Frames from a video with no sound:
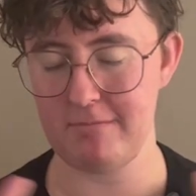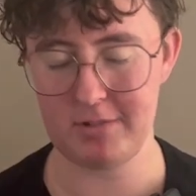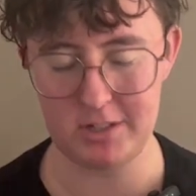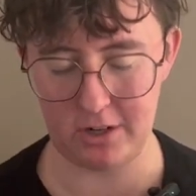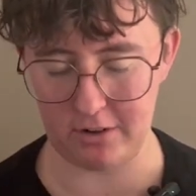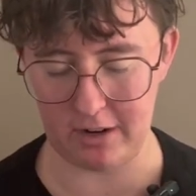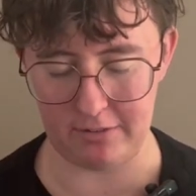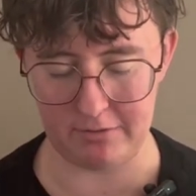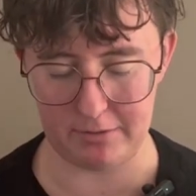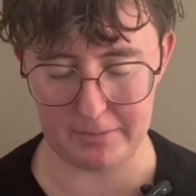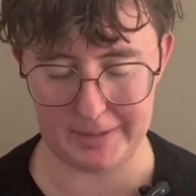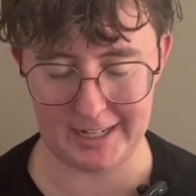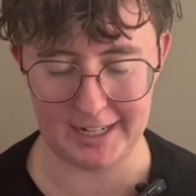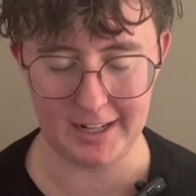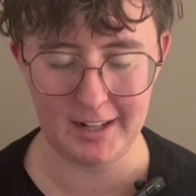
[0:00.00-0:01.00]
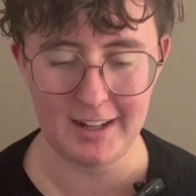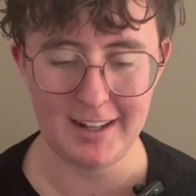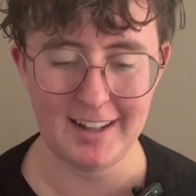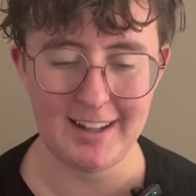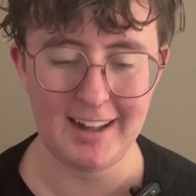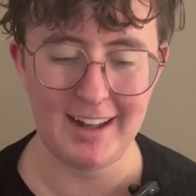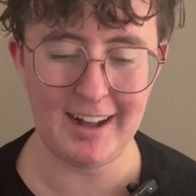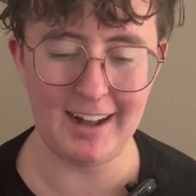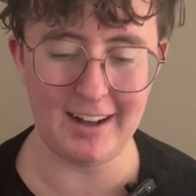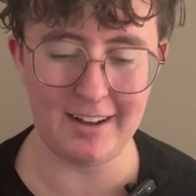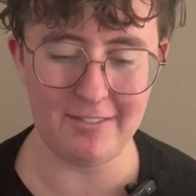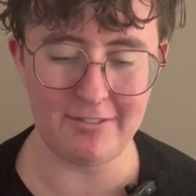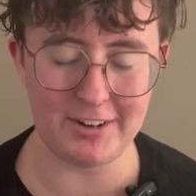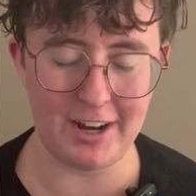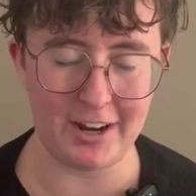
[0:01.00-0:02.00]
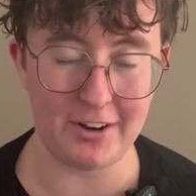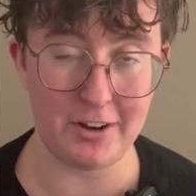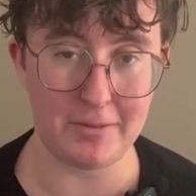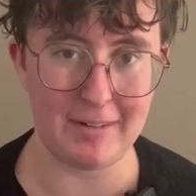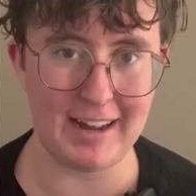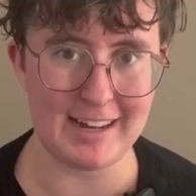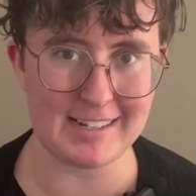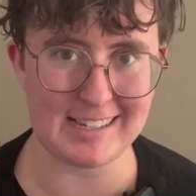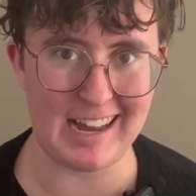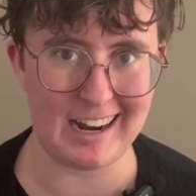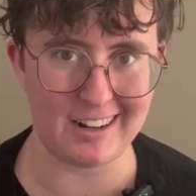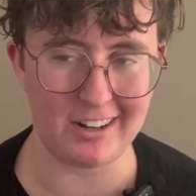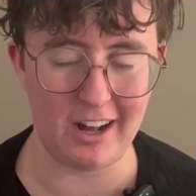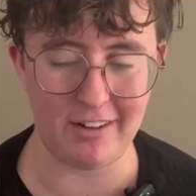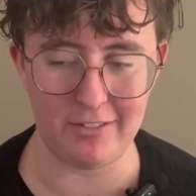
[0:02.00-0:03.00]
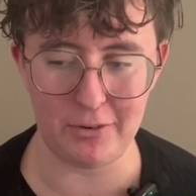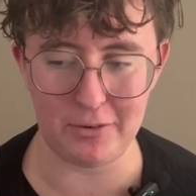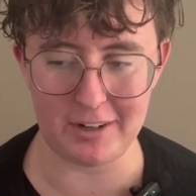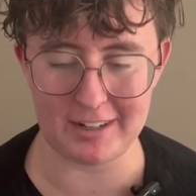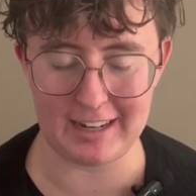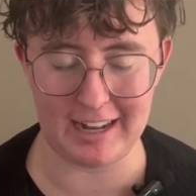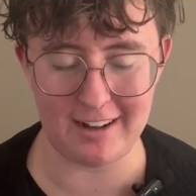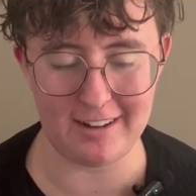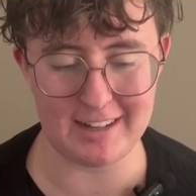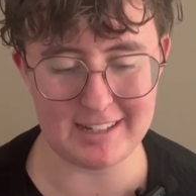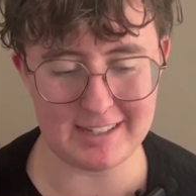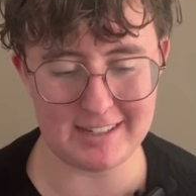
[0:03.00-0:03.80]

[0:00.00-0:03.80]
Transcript: Don't come for me for not knowing my exact novel word count.